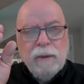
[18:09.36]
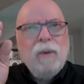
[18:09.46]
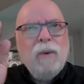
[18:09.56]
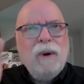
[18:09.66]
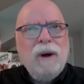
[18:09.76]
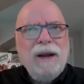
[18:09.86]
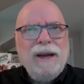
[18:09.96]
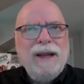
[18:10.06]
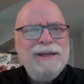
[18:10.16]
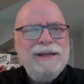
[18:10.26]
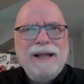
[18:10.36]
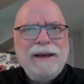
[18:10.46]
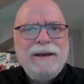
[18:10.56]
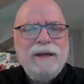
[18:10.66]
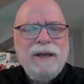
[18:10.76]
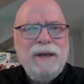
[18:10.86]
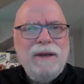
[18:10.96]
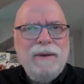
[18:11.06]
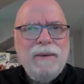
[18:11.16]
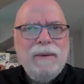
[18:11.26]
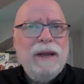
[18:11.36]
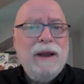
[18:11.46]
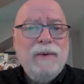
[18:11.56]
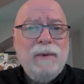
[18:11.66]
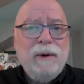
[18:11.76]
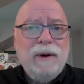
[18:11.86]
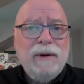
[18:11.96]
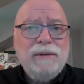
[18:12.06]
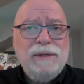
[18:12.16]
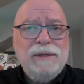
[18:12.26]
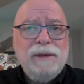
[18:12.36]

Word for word: What is that to you? In other words,